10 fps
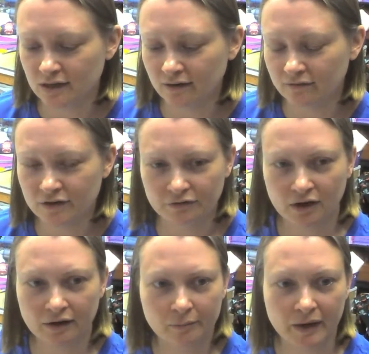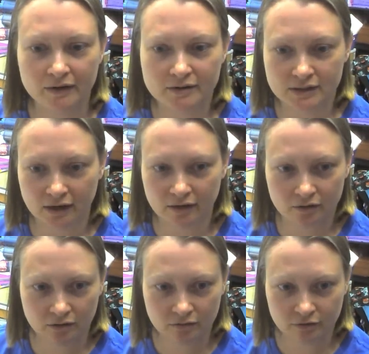I've never gotten a bad
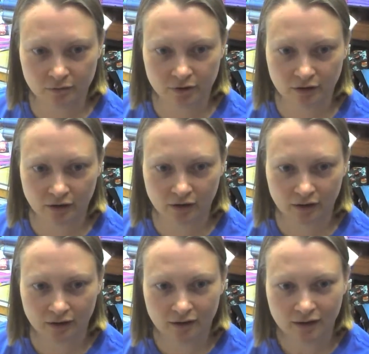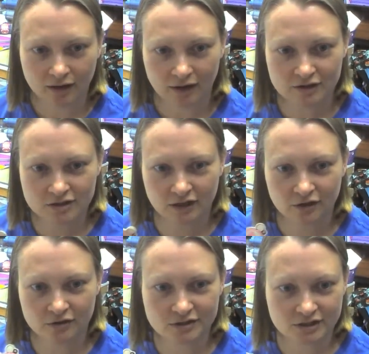design from her. I just like
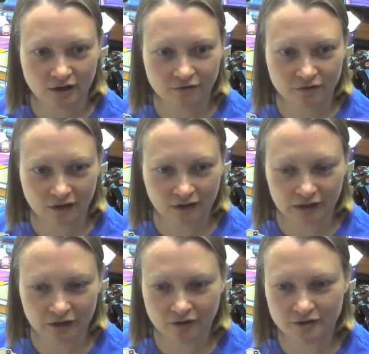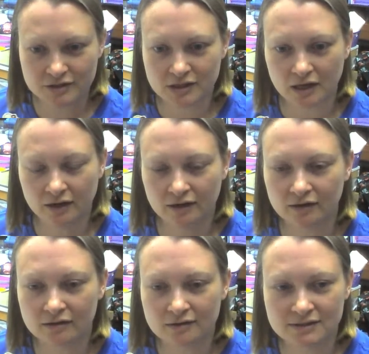her stuff. I like her aesthetic.
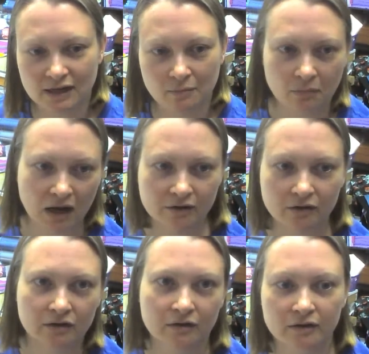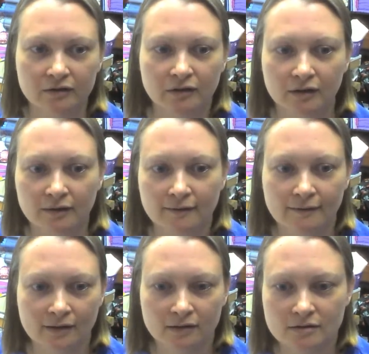It's kind of modern, and
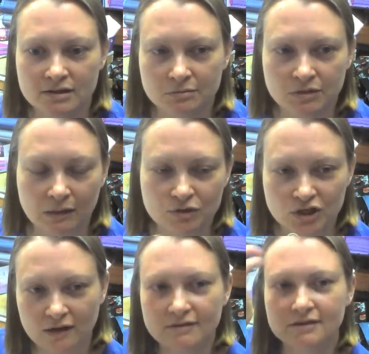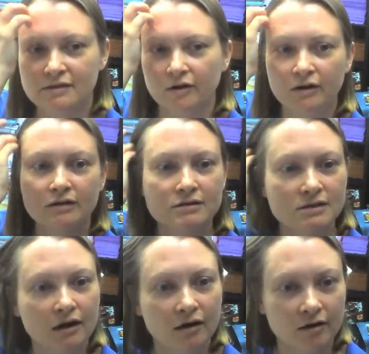sometimes she has snarky
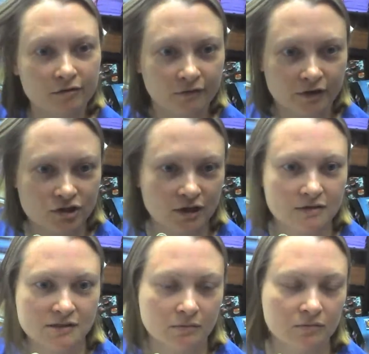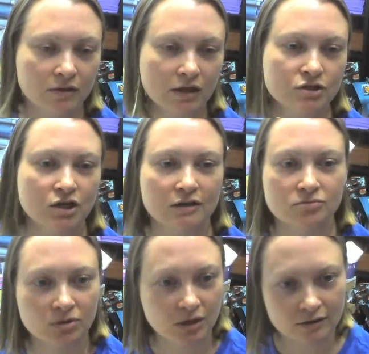stuff. Like she has some keychains
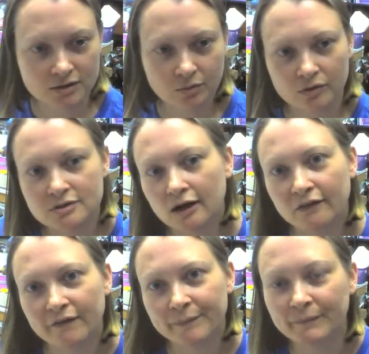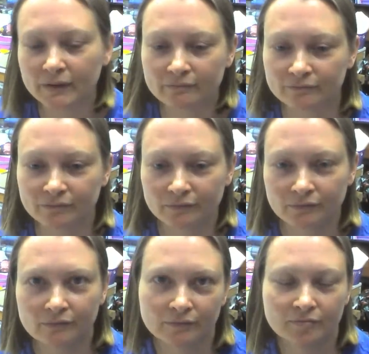with cuss words on them, and
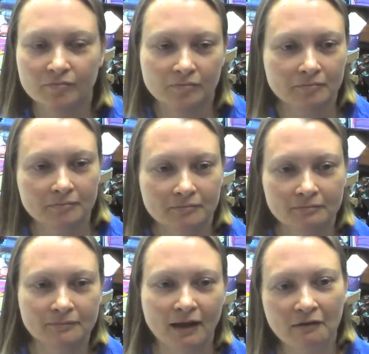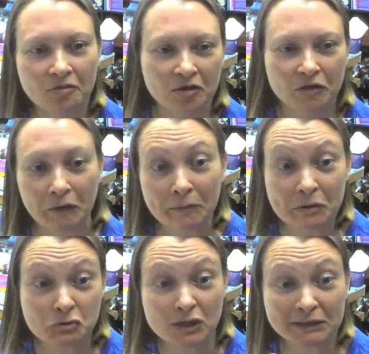I think they're
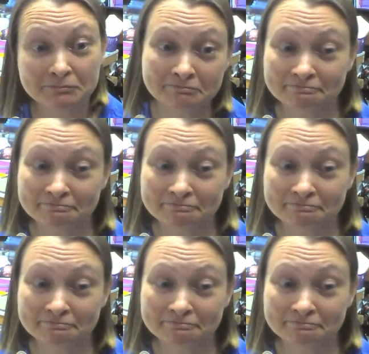amusing.